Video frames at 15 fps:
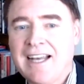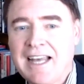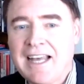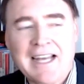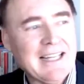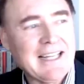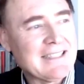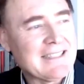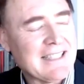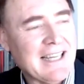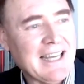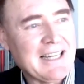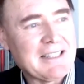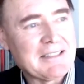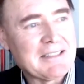
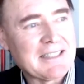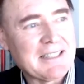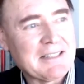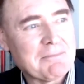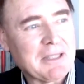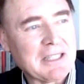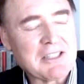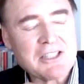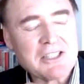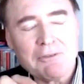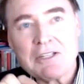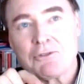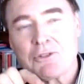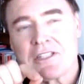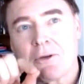But it's so
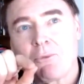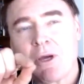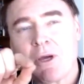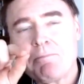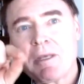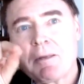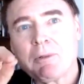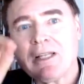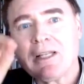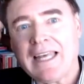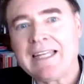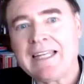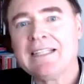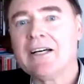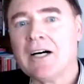interesting where people
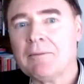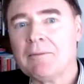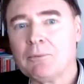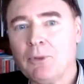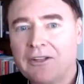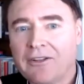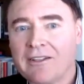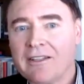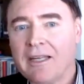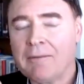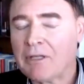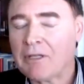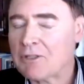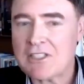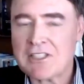end up with,
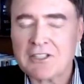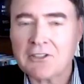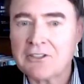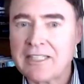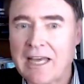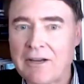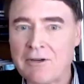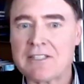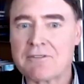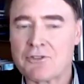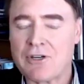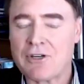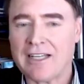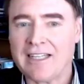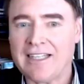because it's still narratives
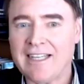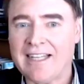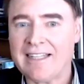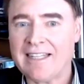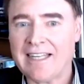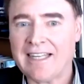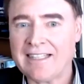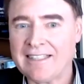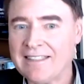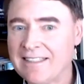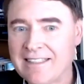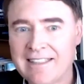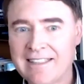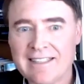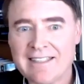running, and then
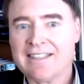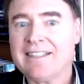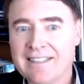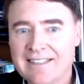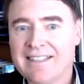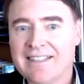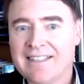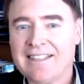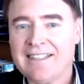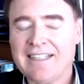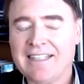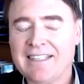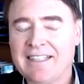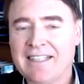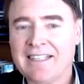
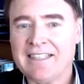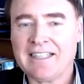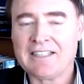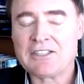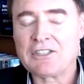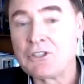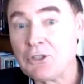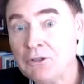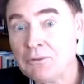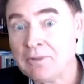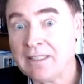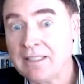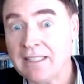there's doom, and